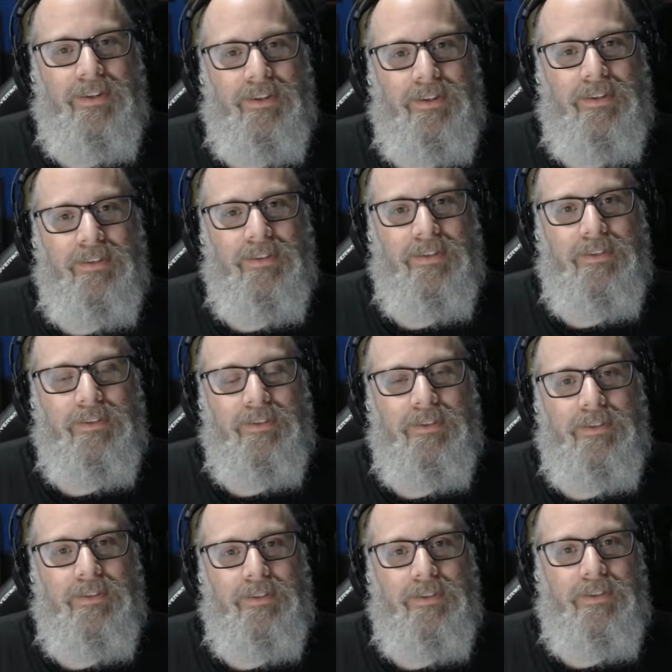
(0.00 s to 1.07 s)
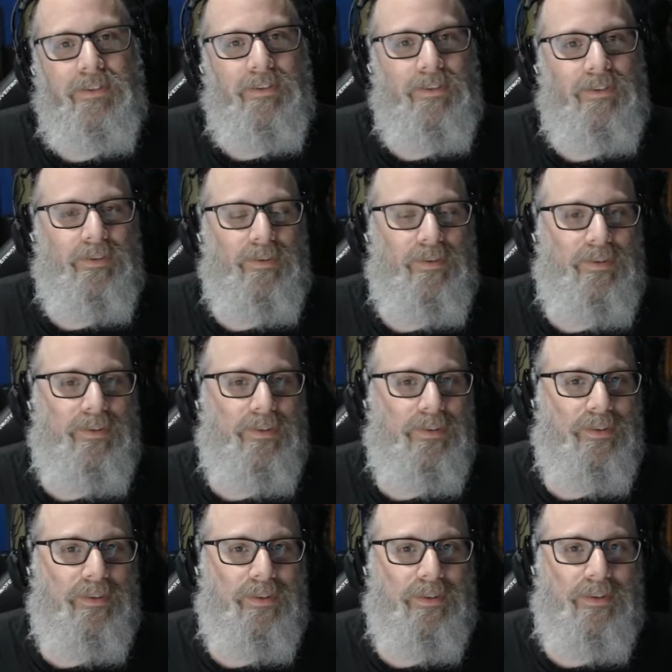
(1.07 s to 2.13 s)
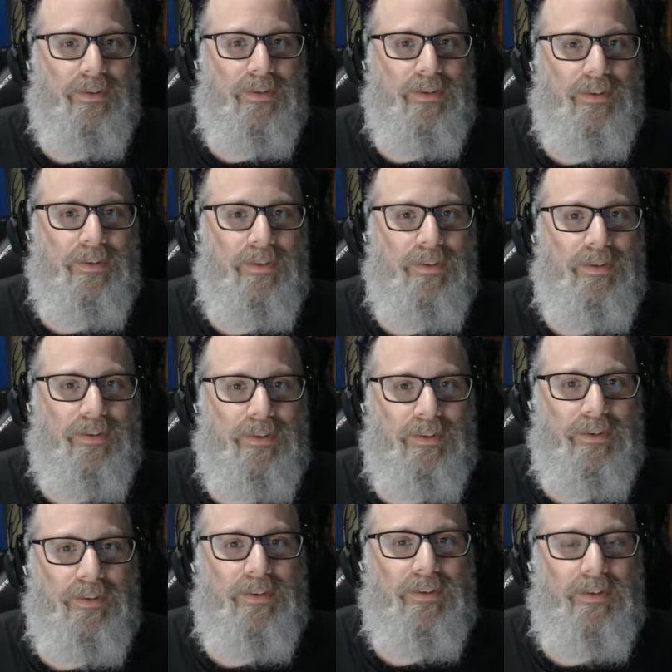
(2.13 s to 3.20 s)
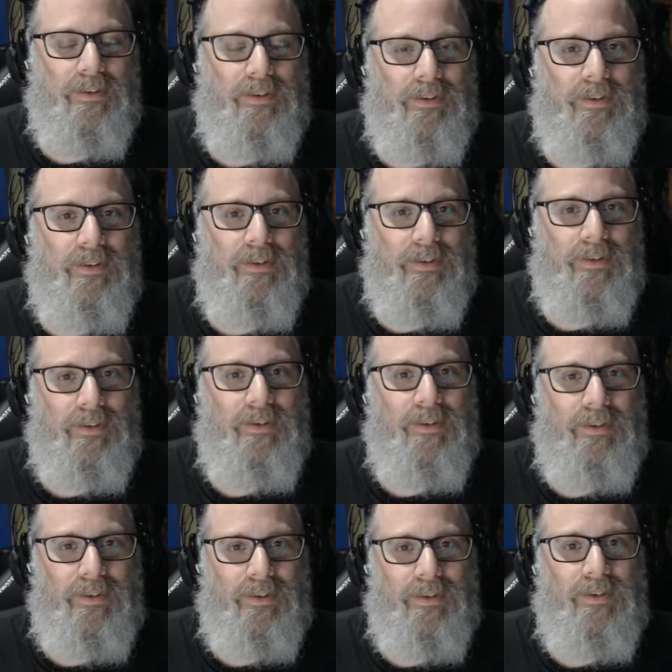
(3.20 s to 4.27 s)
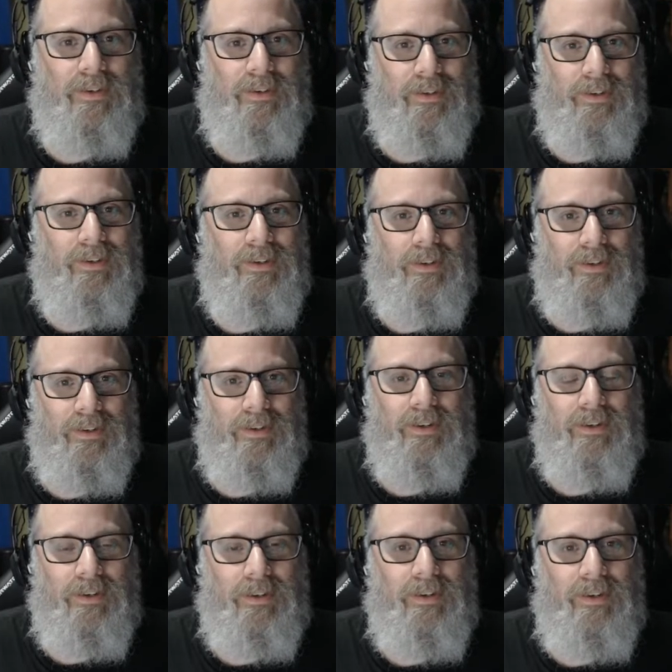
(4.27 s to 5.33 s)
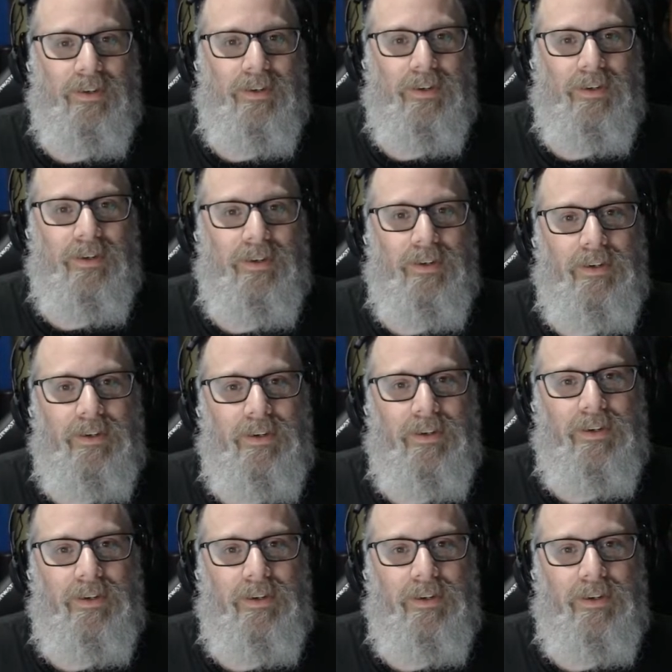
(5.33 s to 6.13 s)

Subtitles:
The person shown says nothing.